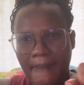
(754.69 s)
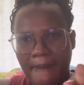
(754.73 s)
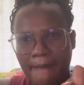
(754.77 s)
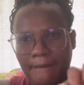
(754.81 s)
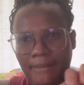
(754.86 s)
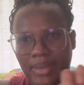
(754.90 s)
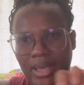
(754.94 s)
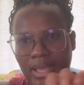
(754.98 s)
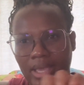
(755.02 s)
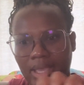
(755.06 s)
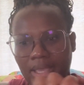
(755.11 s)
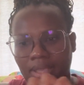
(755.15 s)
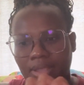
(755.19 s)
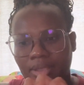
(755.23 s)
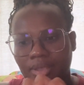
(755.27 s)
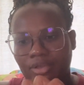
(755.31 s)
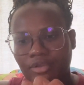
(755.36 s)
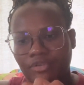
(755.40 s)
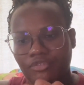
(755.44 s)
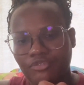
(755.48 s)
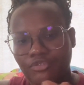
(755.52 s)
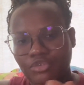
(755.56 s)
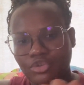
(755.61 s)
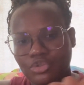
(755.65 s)
My
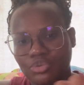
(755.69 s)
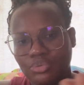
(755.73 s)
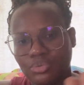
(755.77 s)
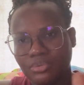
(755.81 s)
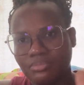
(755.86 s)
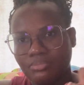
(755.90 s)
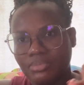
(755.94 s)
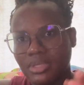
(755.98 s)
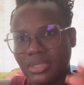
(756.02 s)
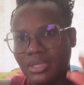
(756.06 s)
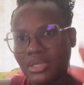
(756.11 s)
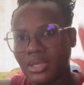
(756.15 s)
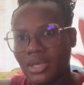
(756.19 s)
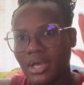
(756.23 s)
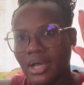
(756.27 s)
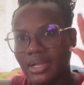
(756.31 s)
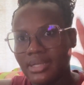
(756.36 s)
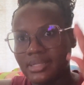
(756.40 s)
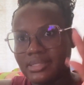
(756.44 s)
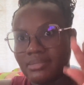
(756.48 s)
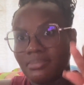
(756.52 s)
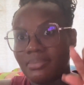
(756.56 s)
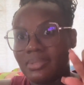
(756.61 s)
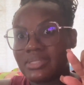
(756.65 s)
foot would be a
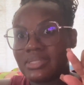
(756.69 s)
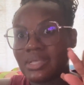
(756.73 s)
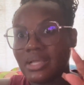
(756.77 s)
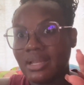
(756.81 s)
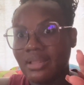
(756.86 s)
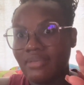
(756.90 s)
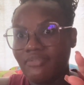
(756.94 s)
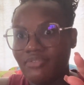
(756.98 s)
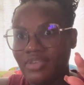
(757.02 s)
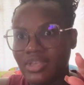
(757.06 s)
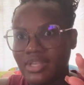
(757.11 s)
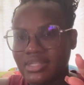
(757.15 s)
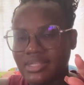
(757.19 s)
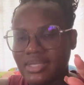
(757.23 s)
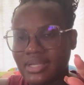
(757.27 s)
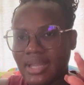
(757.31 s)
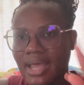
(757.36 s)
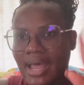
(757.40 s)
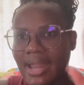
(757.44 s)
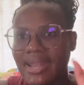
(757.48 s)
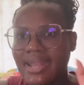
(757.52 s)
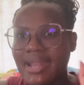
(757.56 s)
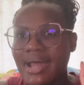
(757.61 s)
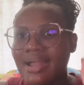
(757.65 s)
little bit elevated,
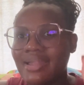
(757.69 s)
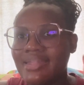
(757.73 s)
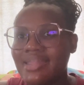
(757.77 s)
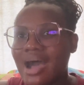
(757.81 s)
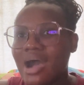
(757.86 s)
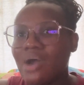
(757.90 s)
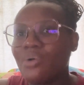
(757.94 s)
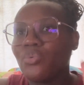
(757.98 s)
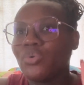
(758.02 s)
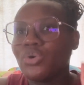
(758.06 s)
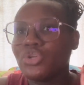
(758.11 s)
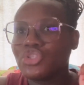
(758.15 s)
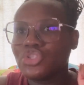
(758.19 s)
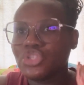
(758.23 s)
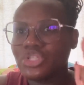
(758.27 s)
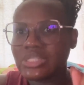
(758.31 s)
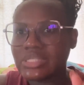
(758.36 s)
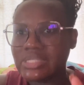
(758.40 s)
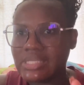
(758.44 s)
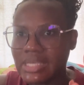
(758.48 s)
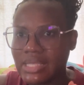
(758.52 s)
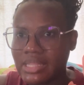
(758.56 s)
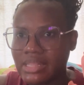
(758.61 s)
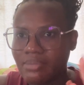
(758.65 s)
and that was to
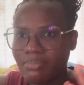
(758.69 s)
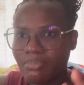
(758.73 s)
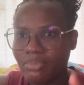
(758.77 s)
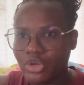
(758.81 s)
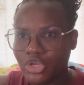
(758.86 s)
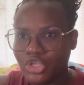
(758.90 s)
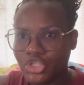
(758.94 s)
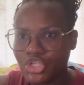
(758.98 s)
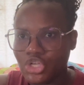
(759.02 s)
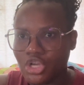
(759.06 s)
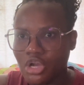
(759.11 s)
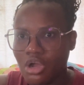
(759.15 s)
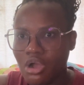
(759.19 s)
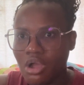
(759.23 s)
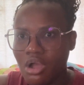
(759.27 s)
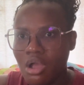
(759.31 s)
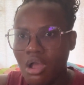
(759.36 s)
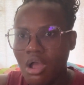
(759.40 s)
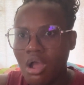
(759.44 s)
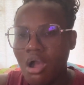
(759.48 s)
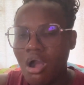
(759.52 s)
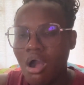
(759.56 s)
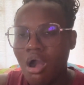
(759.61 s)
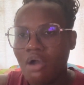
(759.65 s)
take the pressure
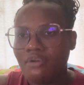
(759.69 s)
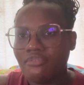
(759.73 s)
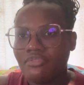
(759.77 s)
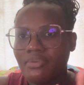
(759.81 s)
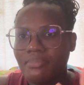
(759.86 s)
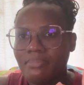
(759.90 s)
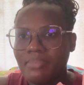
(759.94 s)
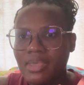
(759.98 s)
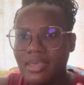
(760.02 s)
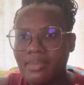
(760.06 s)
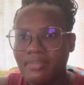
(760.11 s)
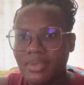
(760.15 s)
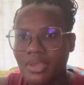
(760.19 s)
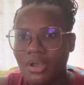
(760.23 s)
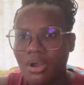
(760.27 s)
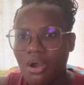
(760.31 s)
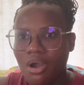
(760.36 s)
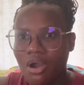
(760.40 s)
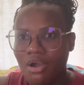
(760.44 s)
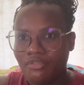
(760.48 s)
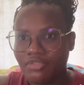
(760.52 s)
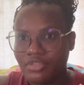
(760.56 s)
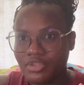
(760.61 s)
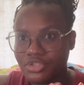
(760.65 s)
of the baby
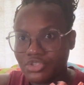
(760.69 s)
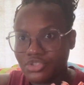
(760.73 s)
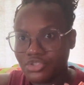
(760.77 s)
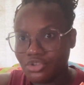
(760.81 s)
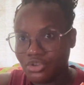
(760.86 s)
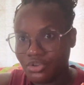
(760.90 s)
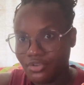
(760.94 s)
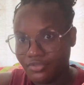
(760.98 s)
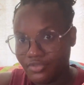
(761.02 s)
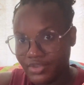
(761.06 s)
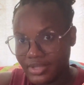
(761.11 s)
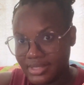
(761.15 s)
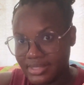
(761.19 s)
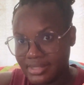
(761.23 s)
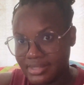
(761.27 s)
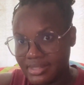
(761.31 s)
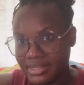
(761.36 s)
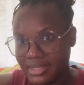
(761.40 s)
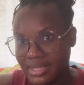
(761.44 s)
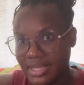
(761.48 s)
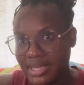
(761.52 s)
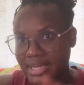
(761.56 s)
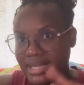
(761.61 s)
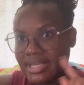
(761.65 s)
off the cervix
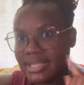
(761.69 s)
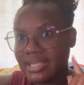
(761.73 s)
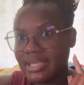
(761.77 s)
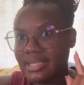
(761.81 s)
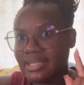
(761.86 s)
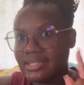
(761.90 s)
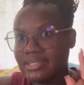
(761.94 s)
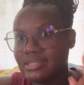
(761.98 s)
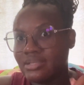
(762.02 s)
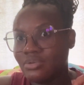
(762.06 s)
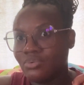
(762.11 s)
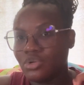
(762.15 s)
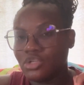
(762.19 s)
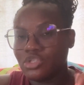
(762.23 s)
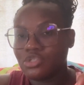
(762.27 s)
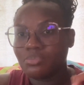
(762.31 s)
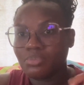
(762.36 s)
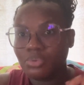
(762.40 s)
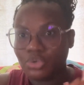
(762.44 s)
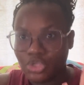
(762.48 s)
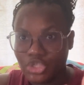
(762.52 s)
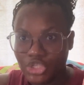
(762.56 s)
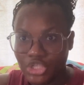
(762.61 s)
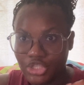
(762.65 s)
in the case he was
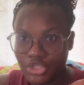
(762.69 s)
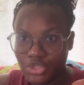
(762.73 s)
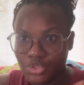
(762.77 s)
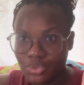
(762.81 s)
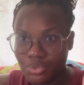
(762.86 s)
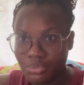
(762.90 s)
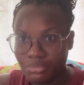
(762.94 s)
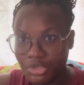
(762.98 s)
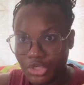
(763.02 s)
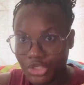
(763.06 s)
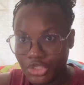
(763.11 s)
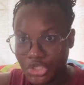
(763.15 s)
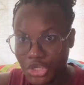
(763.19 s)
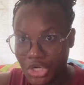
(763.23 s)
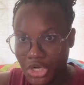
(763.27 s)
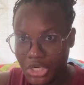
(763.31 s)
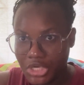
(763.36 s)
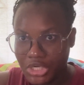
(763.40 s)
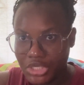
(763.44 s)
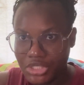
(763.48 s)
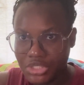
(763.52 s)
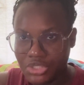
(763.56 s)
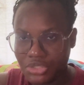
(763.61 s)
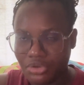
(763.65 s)
pushing too much
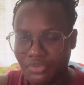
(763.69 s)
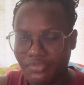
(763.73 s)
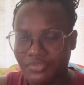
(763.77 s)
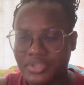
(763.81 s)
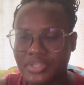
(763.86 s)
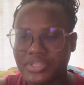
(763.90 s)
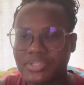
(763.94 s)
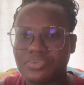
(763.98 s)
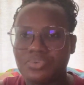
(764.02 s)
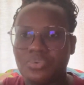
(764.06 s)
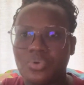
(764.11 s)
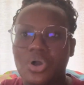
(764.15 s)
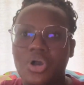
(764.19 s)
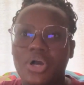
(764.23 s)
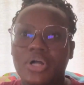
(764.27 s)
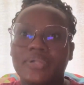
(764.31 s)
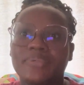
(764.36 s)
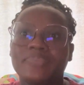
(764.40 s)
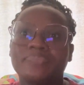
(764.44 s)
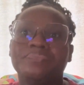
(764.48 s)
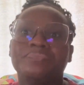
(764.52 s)
on the cervix wall.